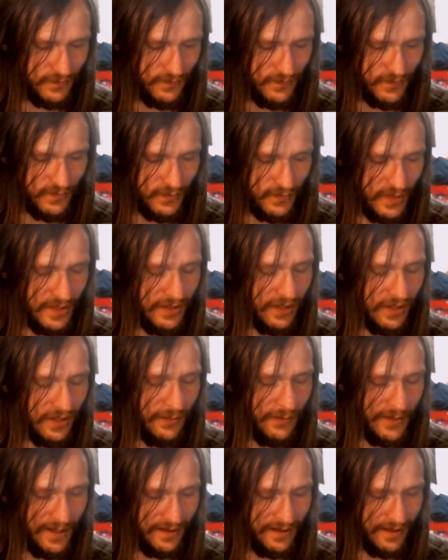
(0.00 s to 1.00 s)
But you'll
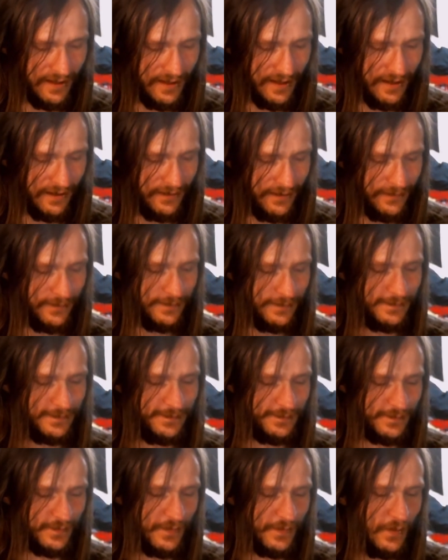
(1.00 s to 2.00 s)
come out of that.
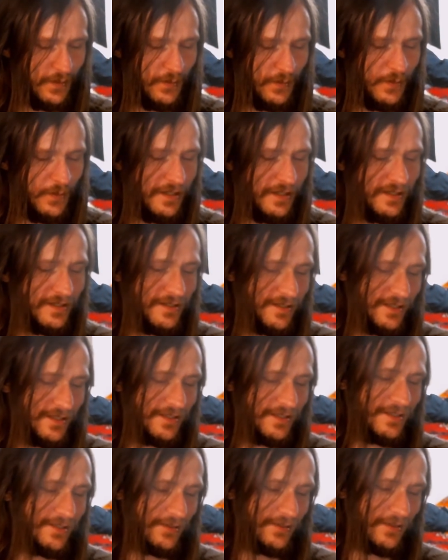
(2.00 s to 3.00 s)
What
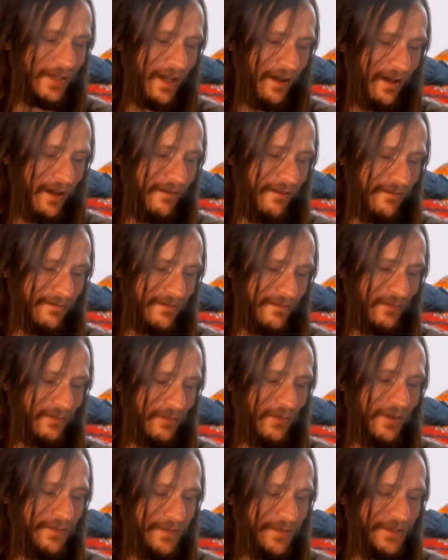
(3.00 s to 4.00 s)
energies do we have for the
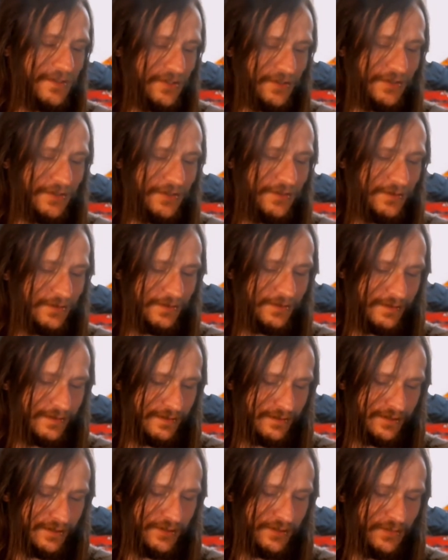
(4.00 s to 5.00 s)
month of June?
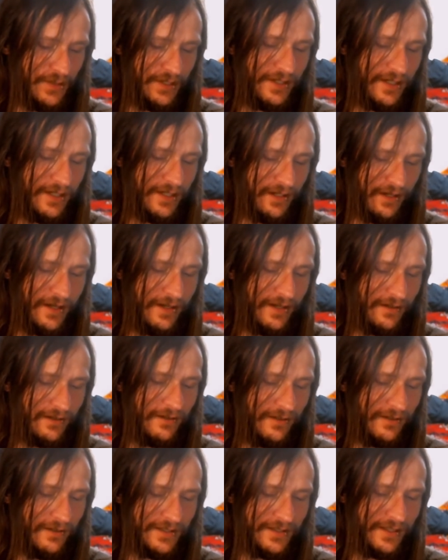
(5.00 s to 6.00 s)
Spirit, Creator,
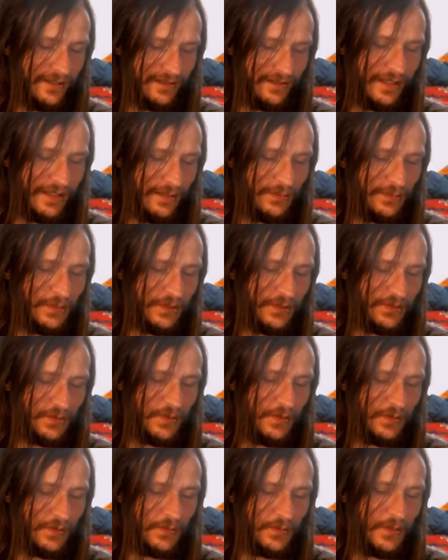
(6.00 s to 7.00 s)
all nameless
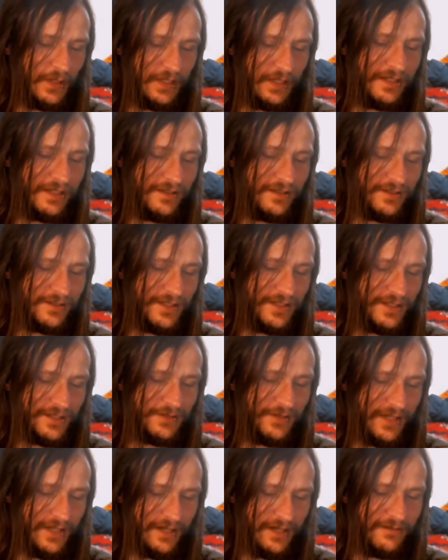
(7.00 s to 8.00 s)
one. What energies
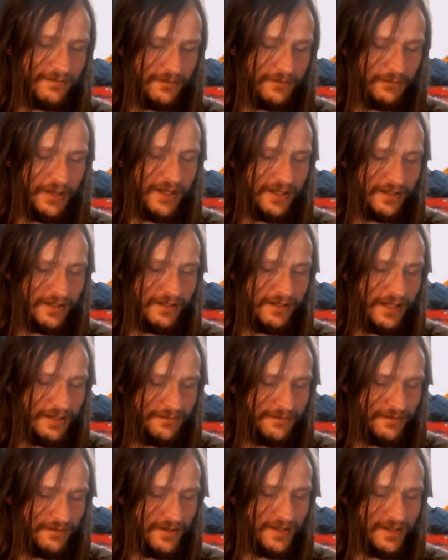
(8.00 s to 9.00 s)
do we have for my internet
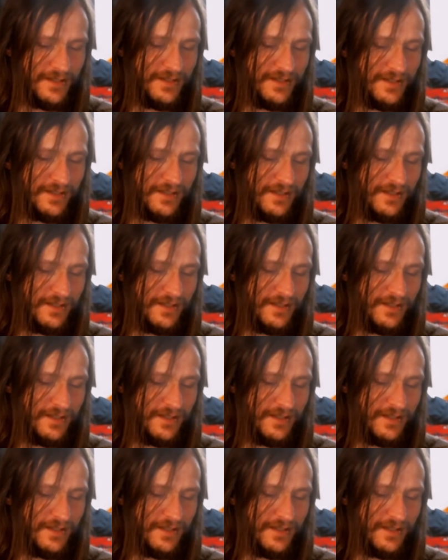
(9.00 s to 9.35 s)
friends